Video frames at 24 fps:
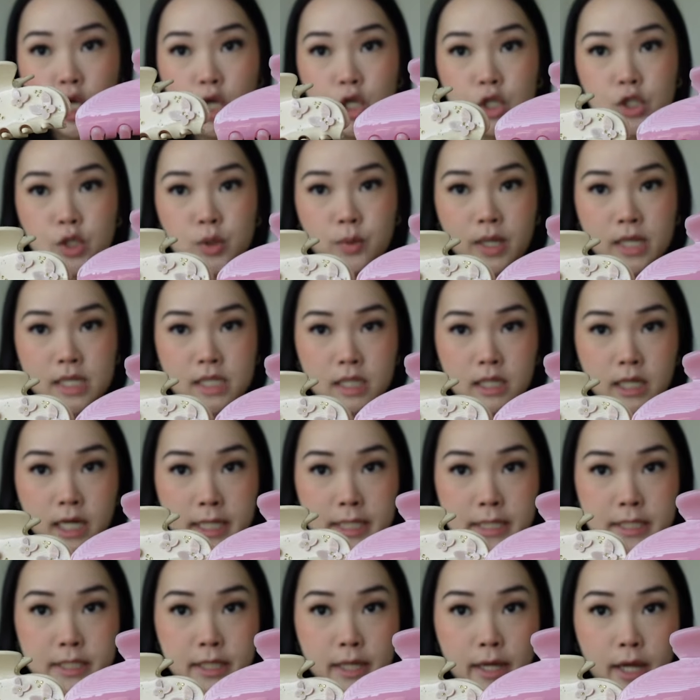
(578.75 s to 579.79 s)
So you guys can kind
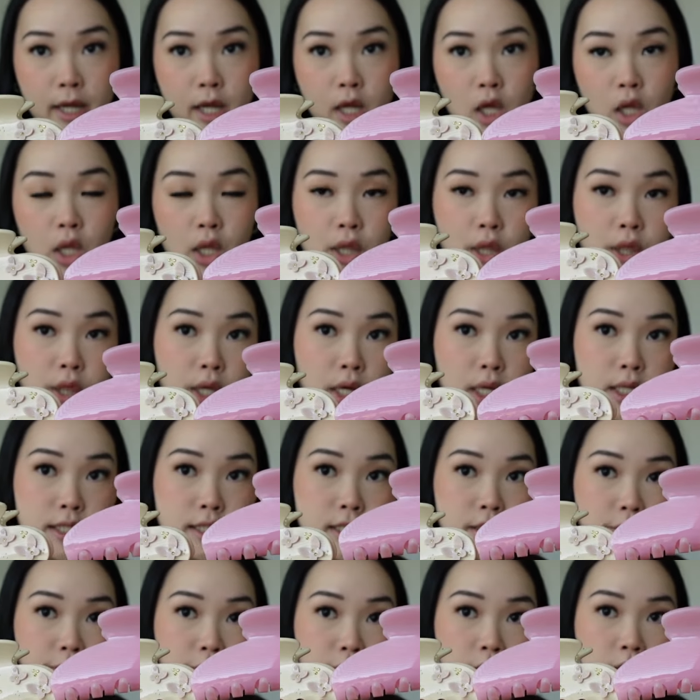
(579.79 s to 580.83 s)
of tell the
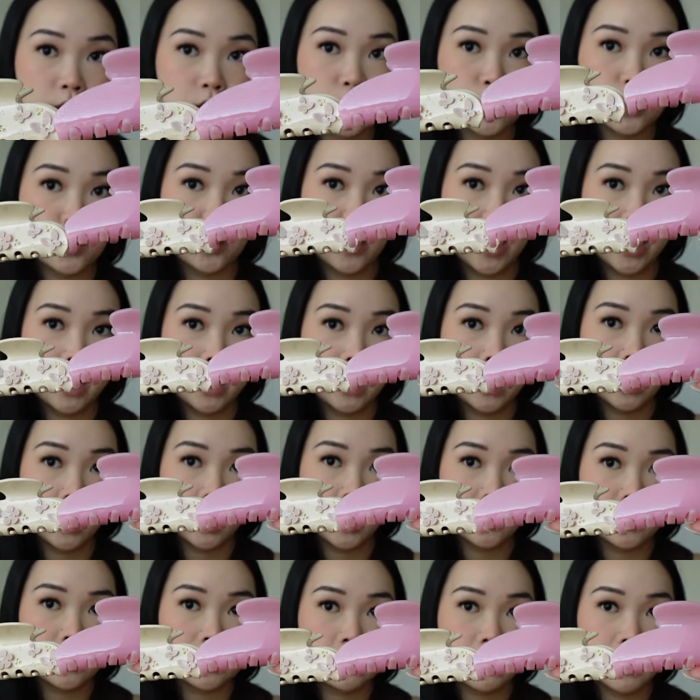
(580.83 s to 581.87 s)
difference right
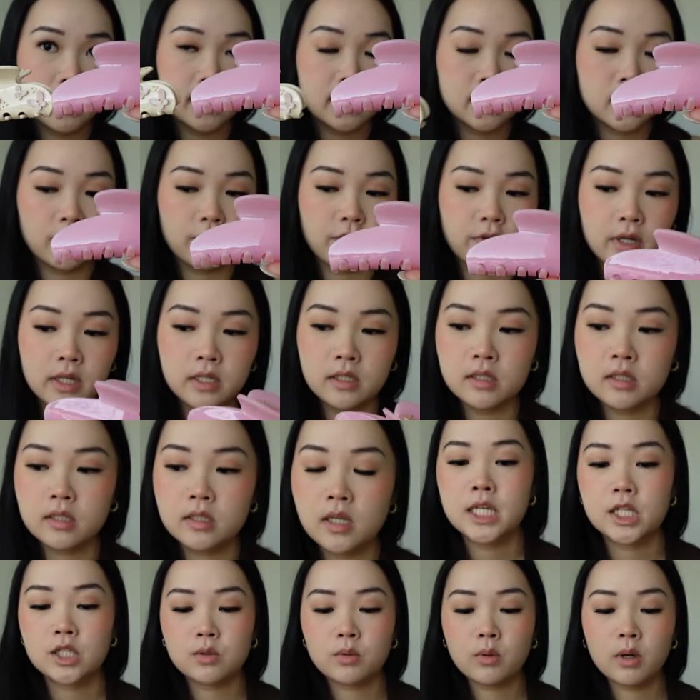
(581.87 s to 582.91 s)
here, the size difference.
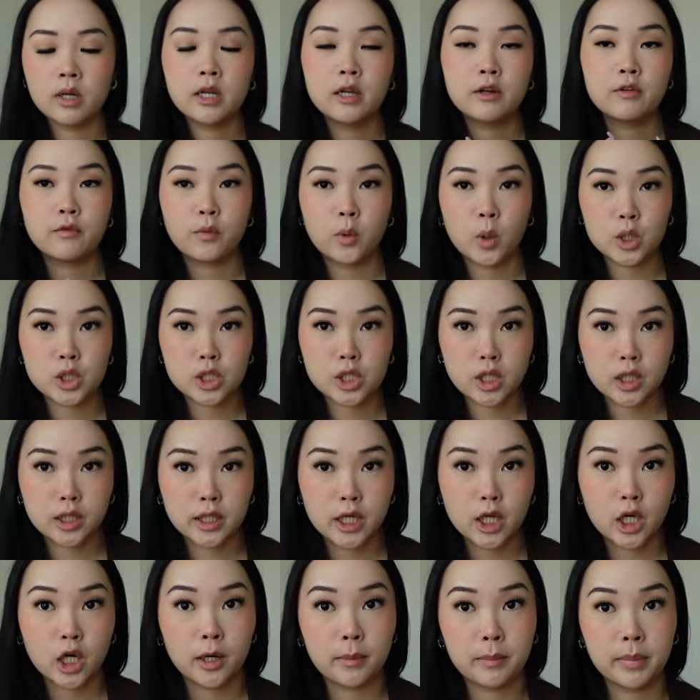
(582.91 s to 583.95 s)
This one, unfortunately,
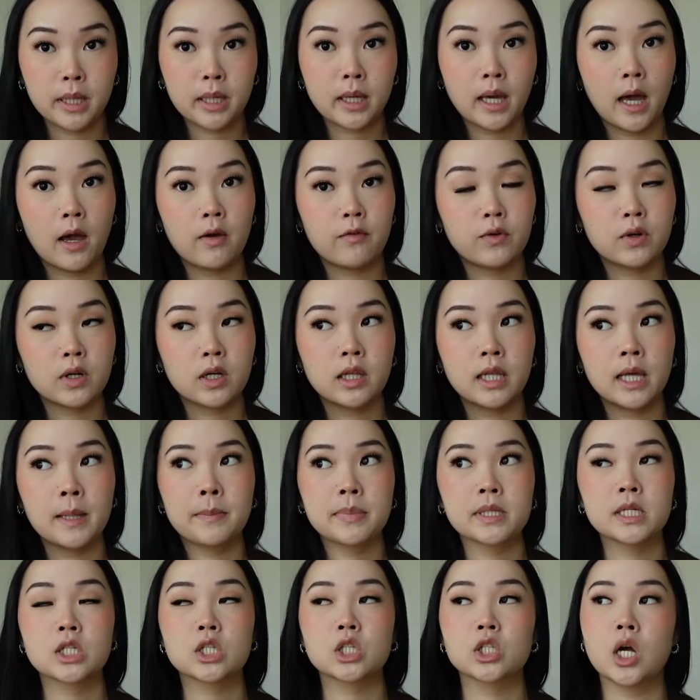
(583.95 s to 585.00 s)
her big effin' clip, it
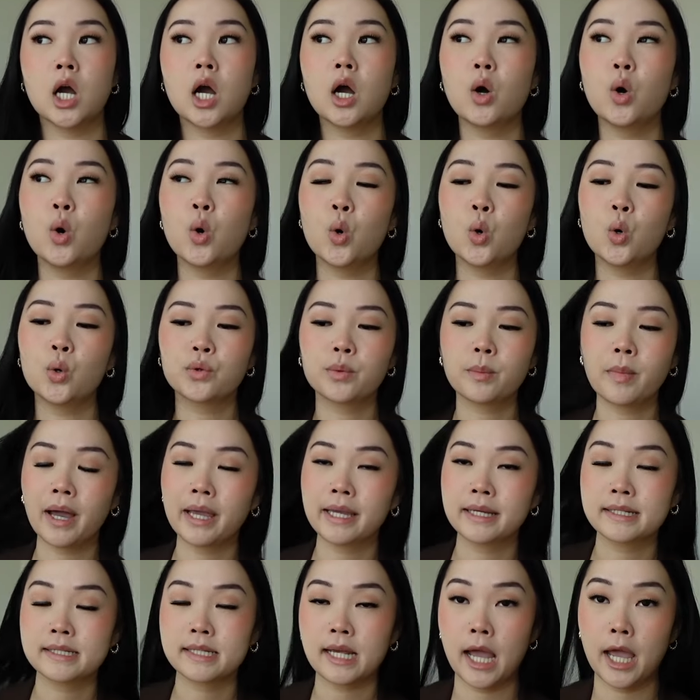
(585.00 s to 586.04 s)
does not hold my
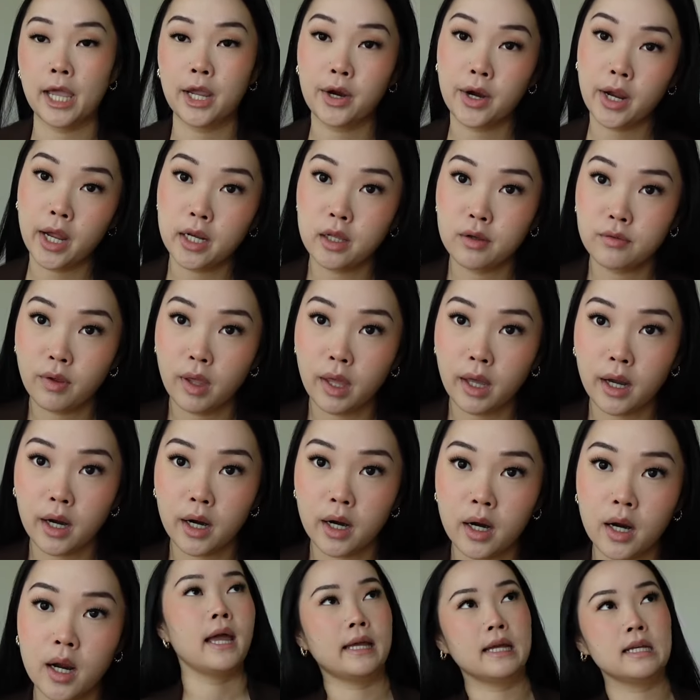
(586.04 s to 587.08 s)
entire head of
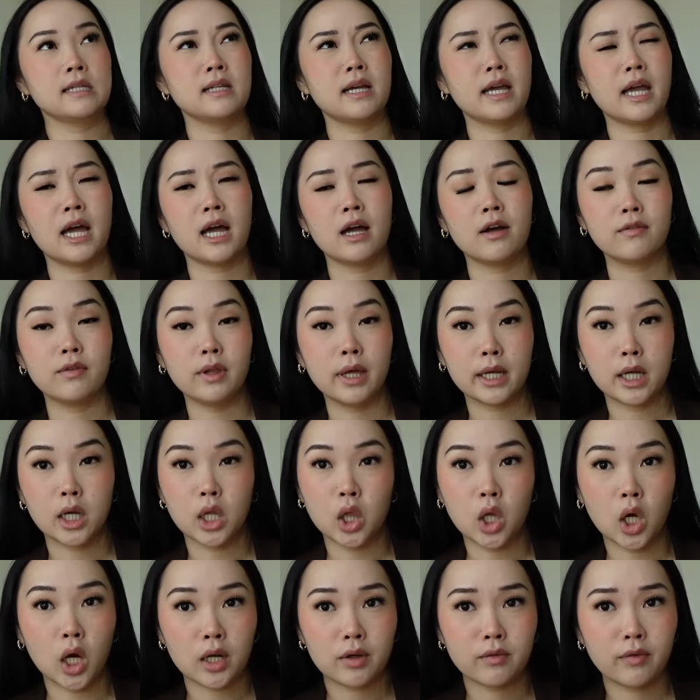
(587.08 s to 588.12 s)
hair. I guess I have like a
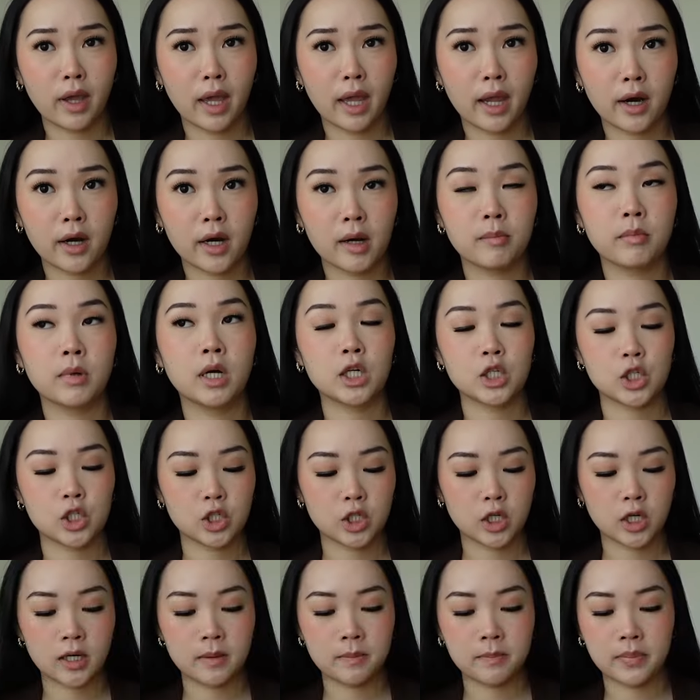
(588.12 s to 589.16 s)
lot of hair, I'm not
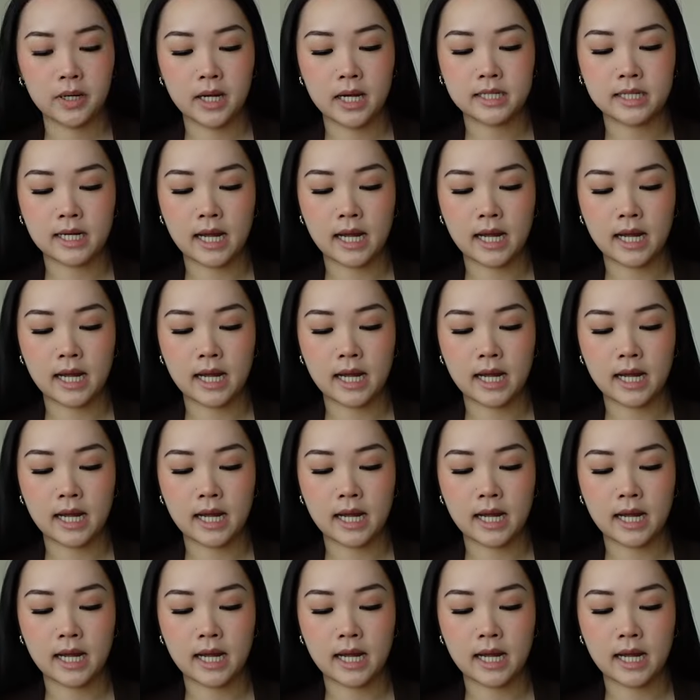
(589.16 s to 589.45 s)
sure, but